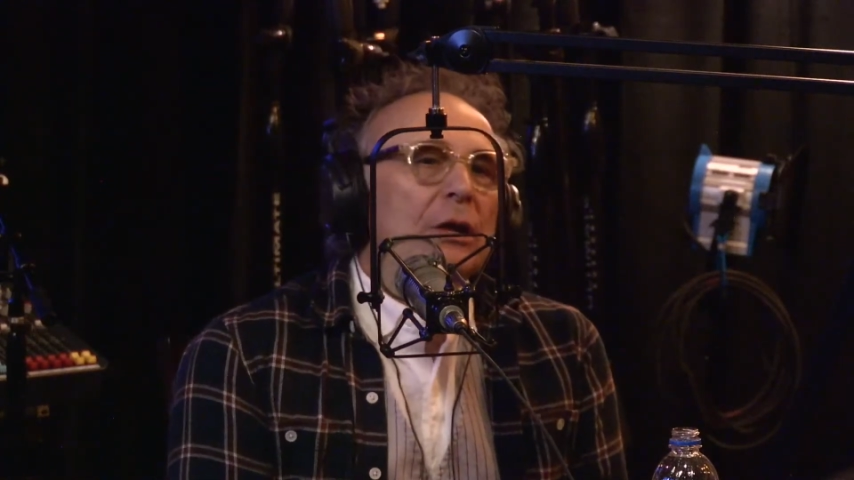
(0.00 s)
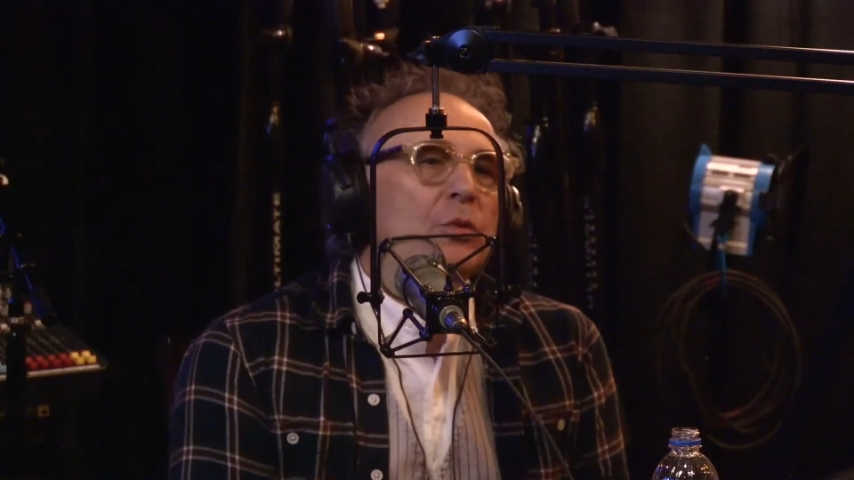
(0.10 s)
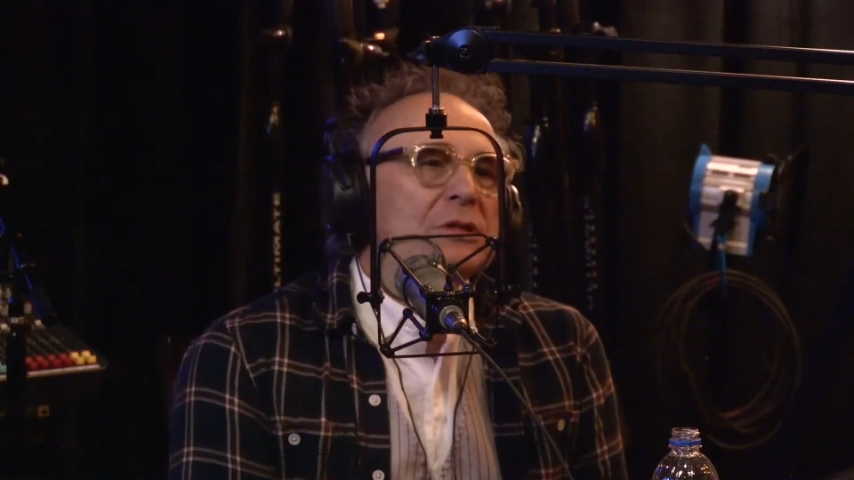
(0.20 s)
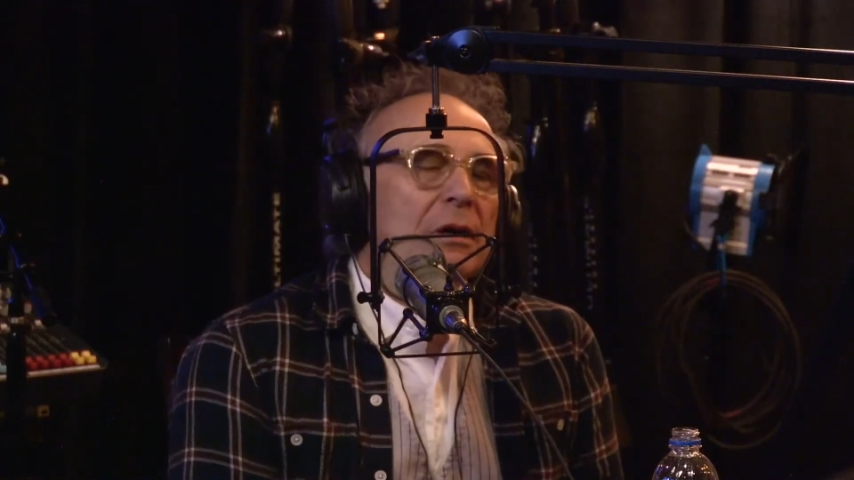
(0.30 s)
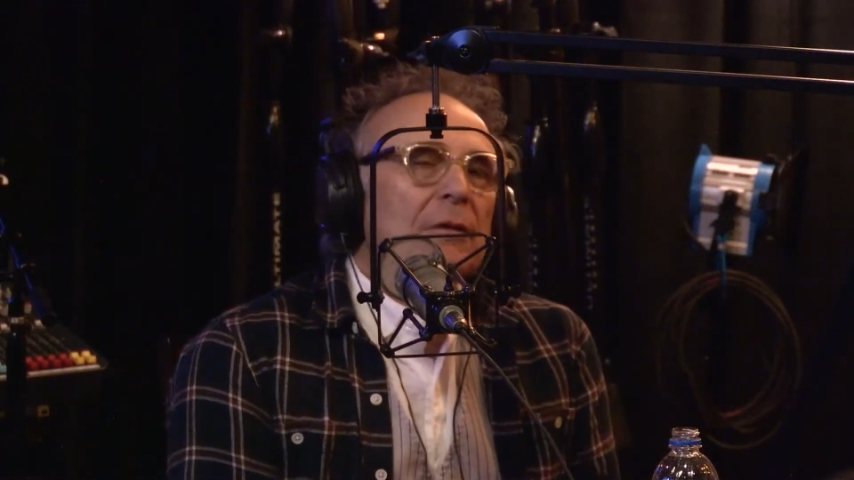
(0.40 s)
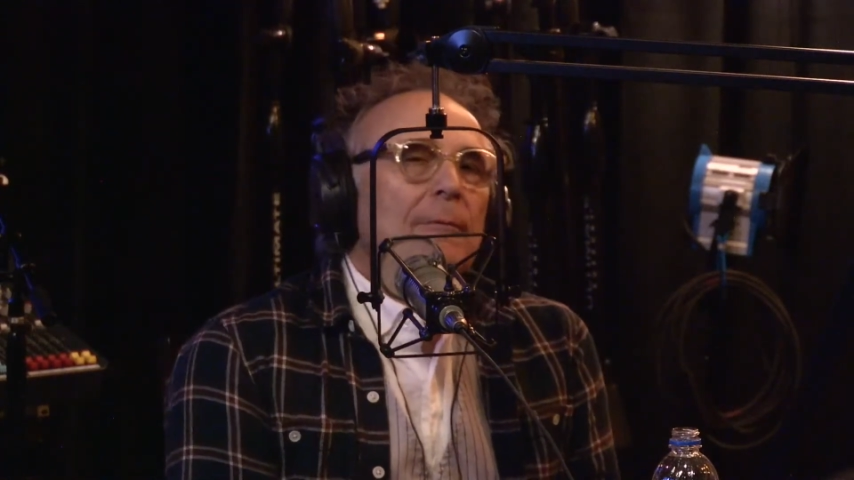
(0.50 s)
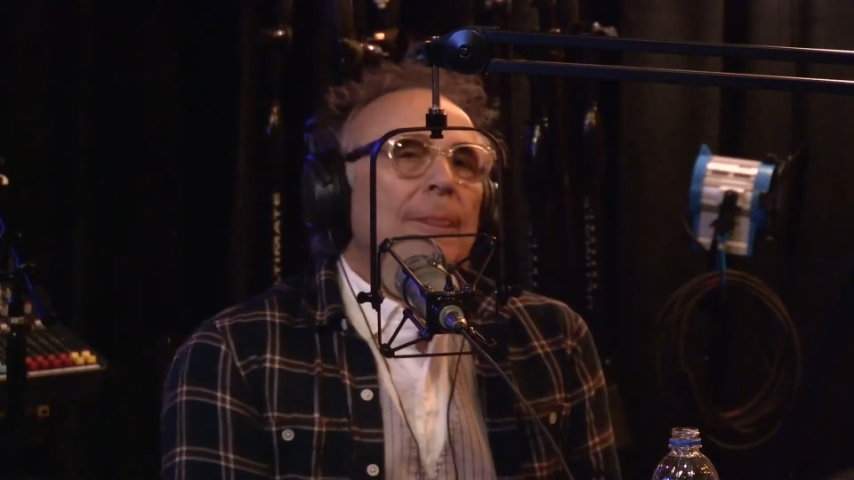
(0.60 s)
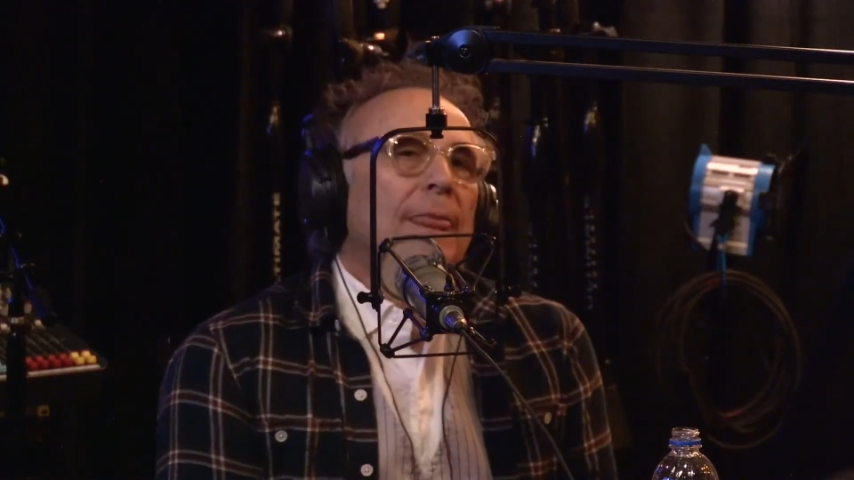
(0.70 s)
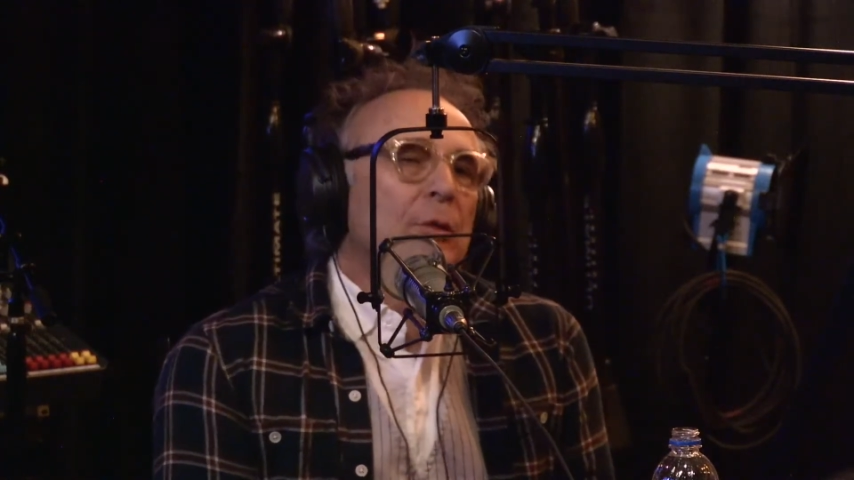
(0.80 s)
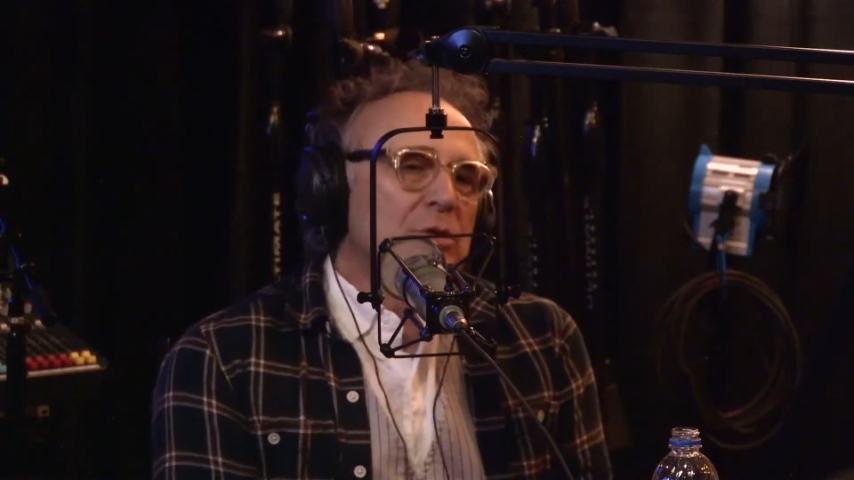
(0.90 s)

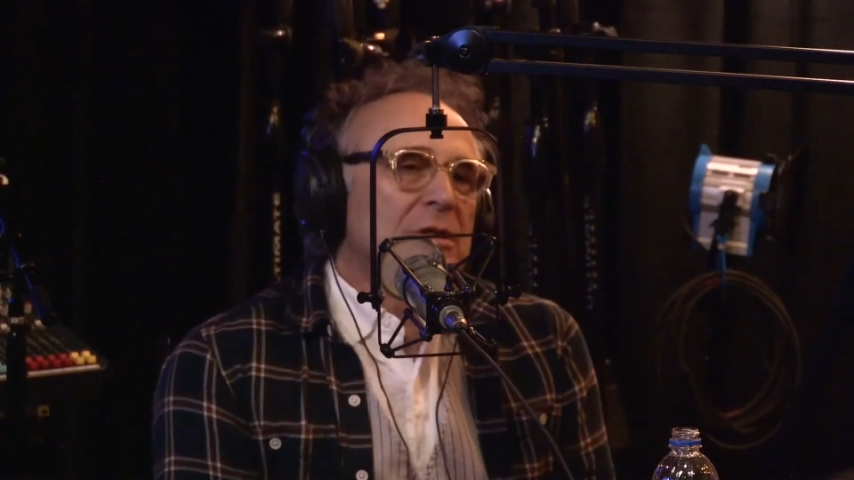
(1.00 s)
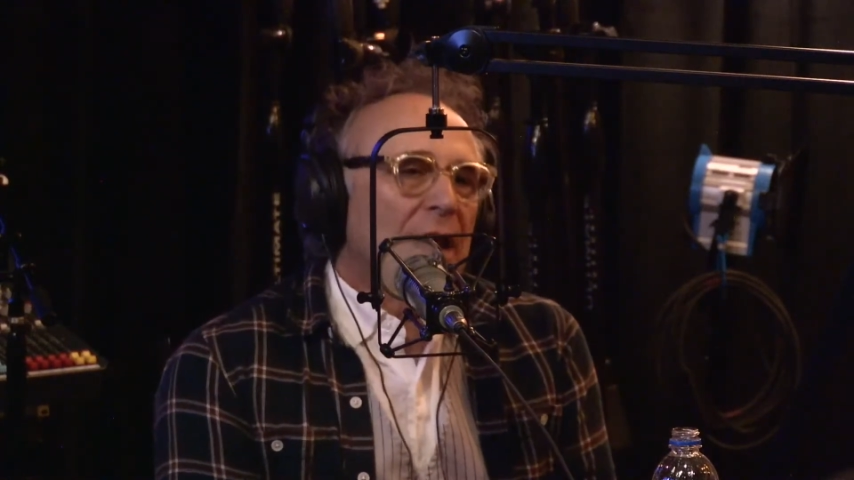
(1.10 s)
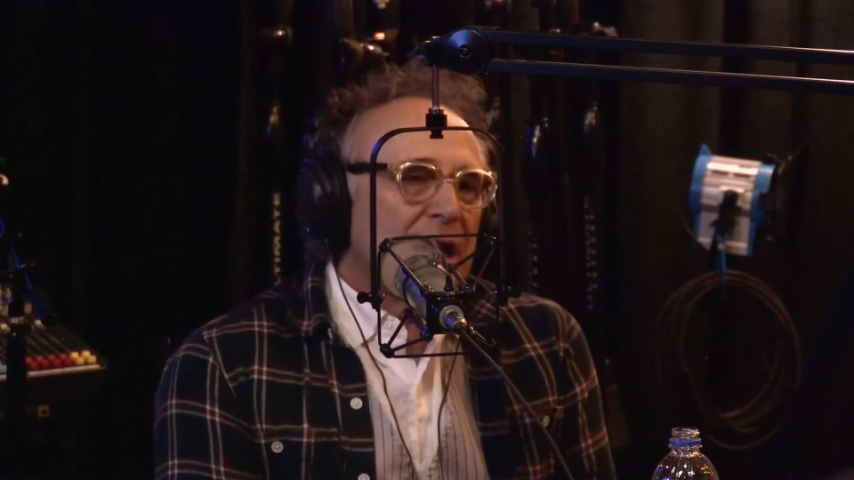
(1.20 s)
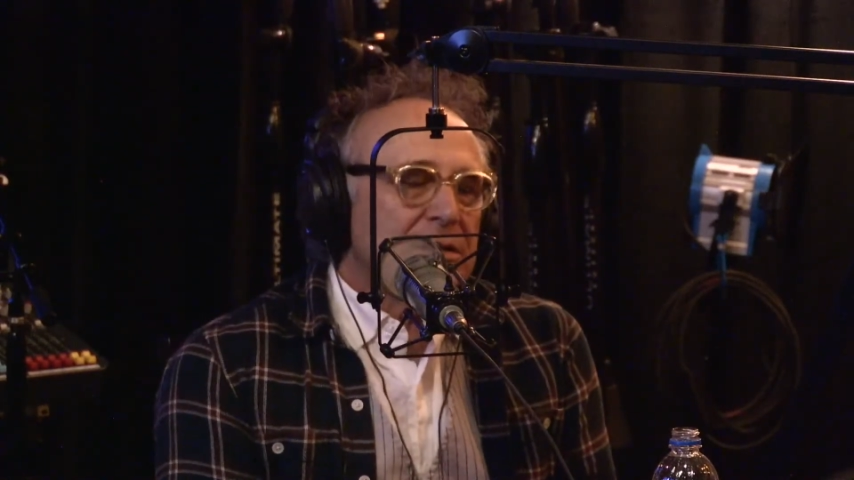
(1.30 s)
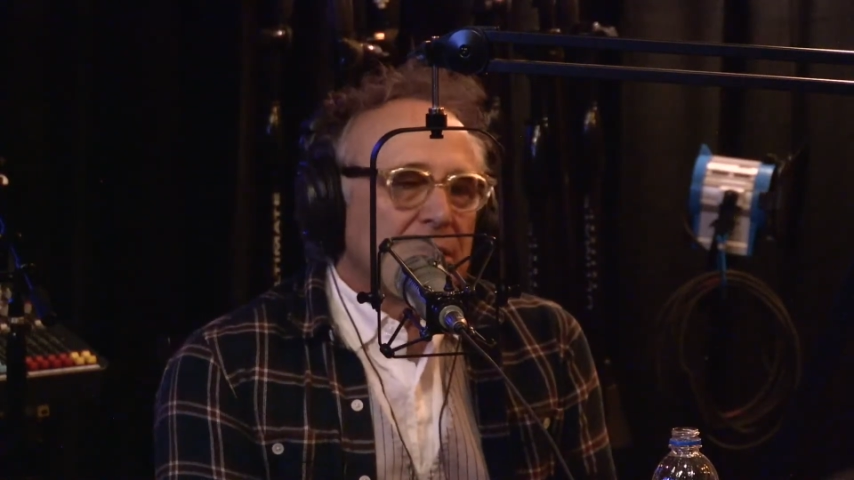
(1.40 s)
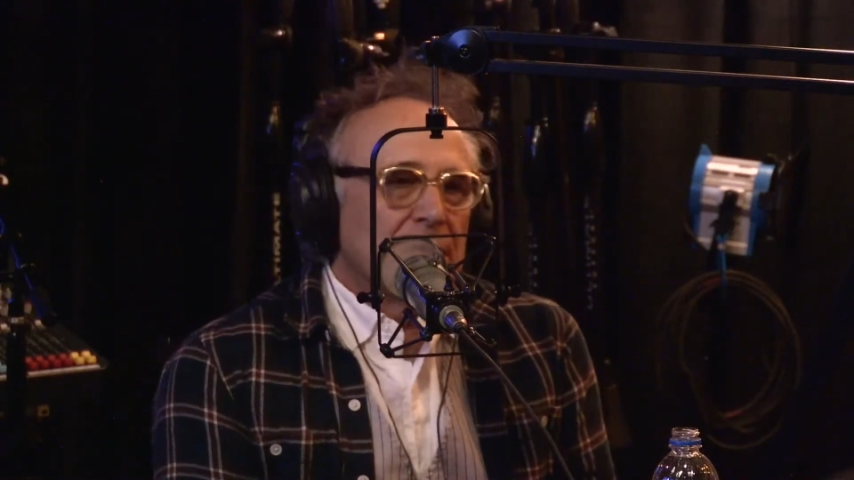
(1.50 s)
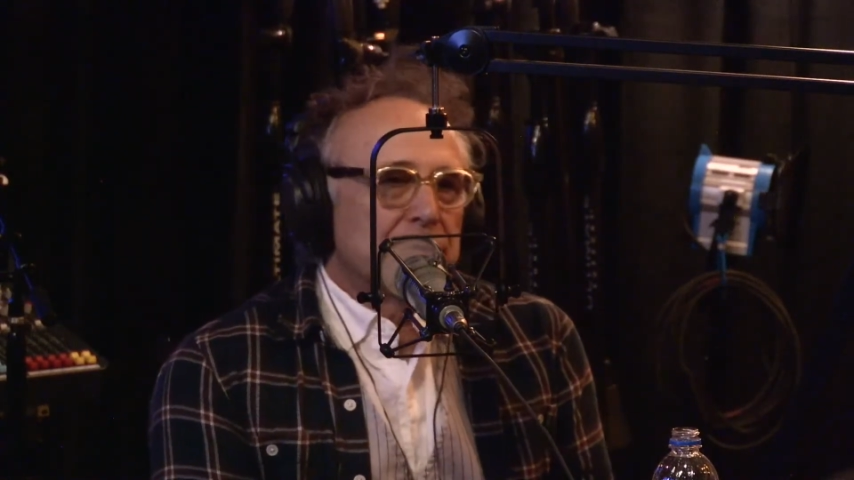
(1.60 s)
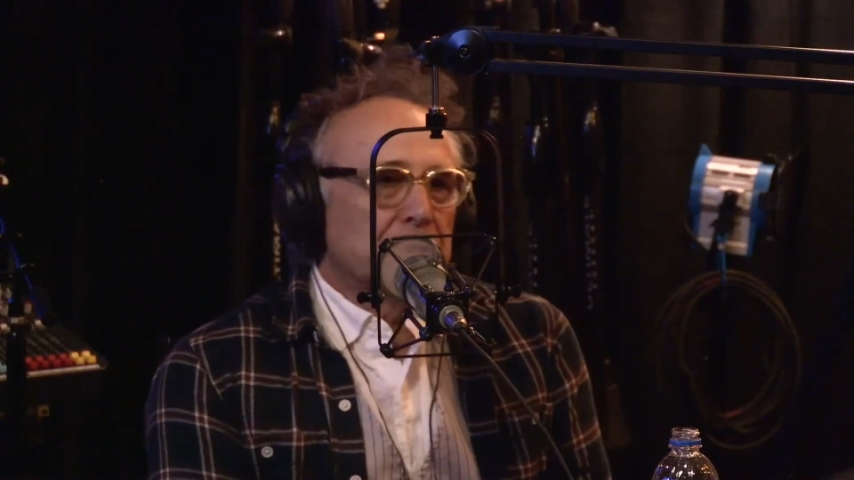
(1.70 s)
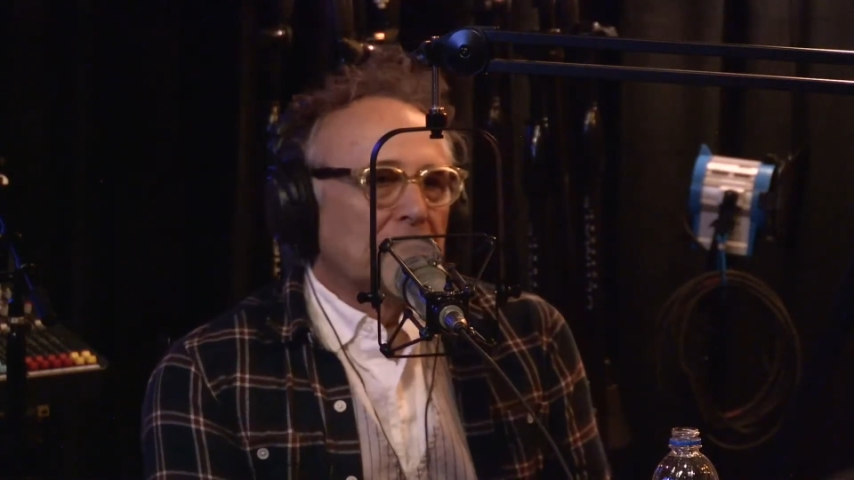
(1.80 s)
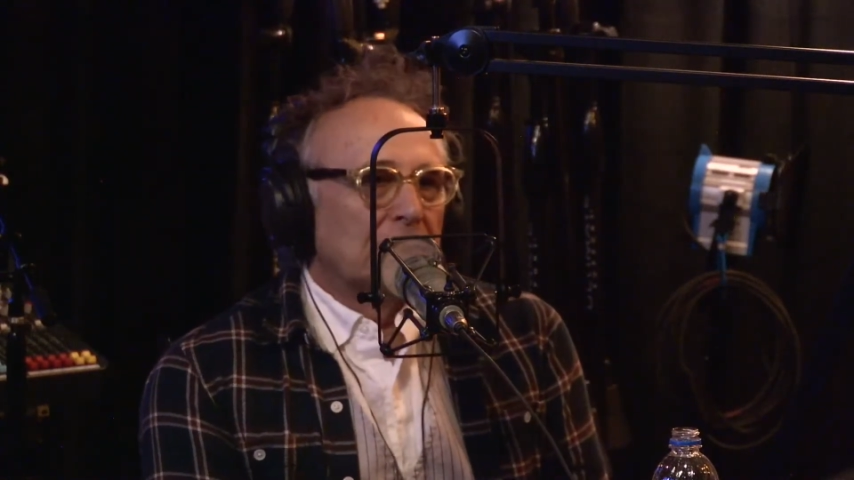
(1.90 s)
was classically
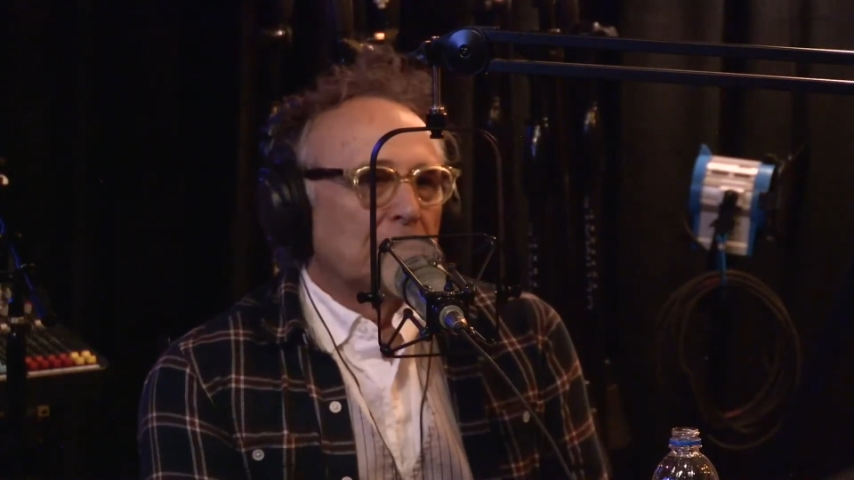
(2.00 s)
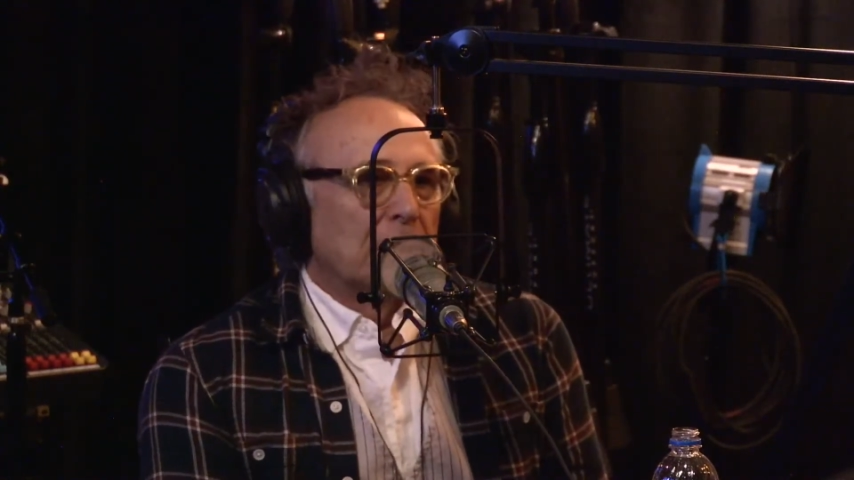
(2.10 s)
trained,